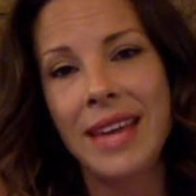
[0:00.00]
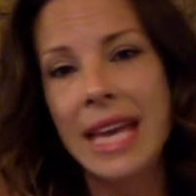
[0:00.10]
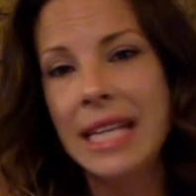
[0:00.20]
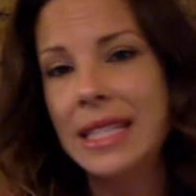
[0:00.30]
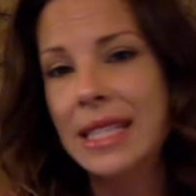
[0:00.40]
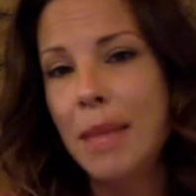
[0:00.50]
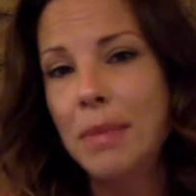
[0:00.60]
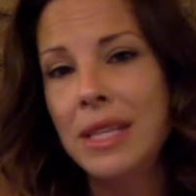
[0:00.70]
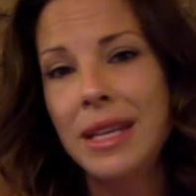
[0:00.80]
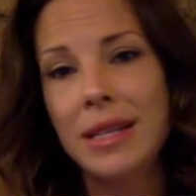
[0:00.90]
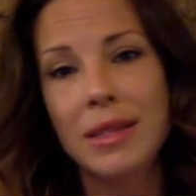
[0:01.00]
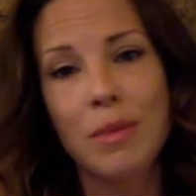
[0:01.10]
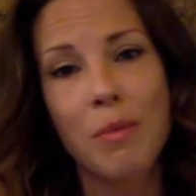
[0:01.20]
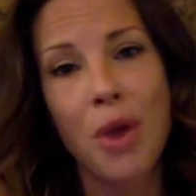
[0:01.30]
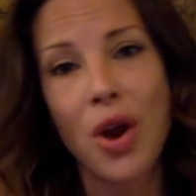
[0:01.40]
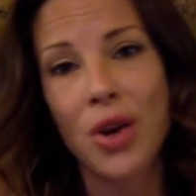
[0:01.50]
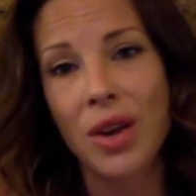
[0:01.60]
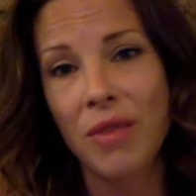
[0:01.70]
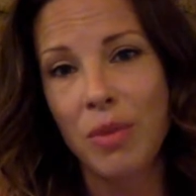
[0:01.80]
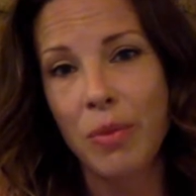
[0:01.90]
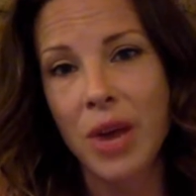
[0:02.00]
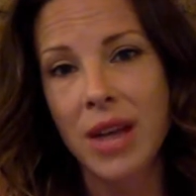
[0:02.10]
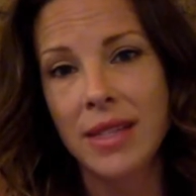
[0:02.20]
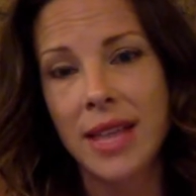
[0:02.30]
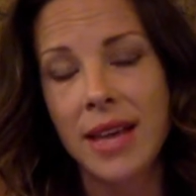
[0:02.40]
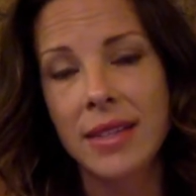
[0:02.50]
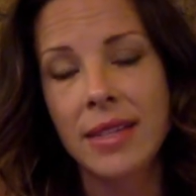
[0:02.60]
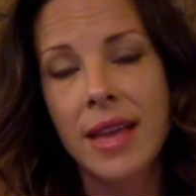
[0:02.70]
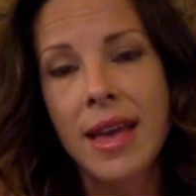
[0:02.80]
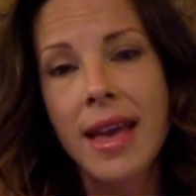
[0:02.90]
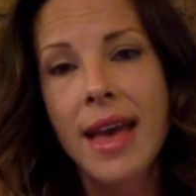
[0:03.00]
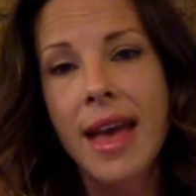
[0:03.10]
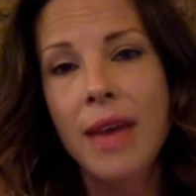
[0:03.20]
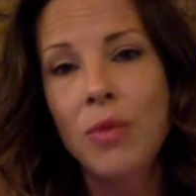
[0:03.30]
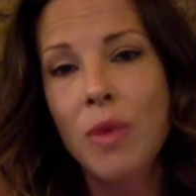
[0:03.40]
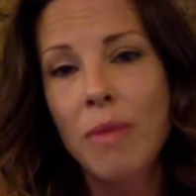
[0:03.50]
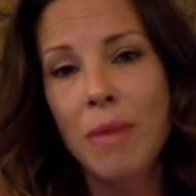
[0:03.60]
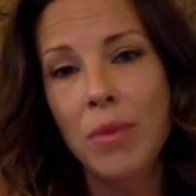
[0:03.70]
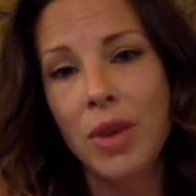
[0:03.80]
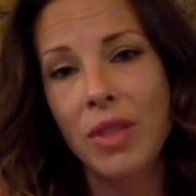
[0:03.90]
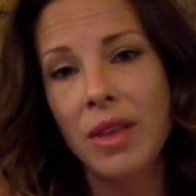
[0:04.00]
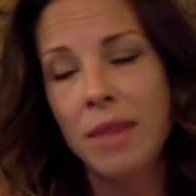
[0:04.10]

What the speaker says: accept it as part of the process, and remembering that